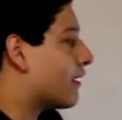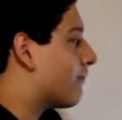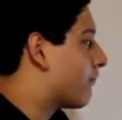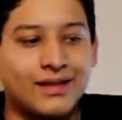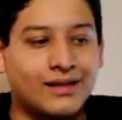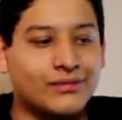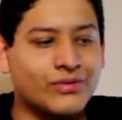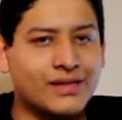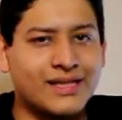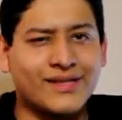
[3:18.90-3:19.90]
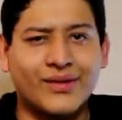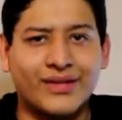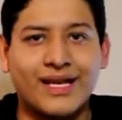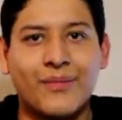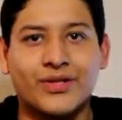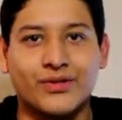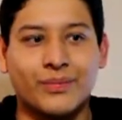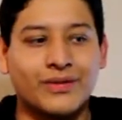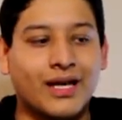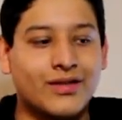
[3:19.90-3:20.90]
him. Uh, wasn't necessarily damaging his
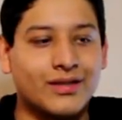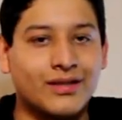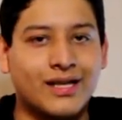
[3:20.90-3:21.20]
reputation,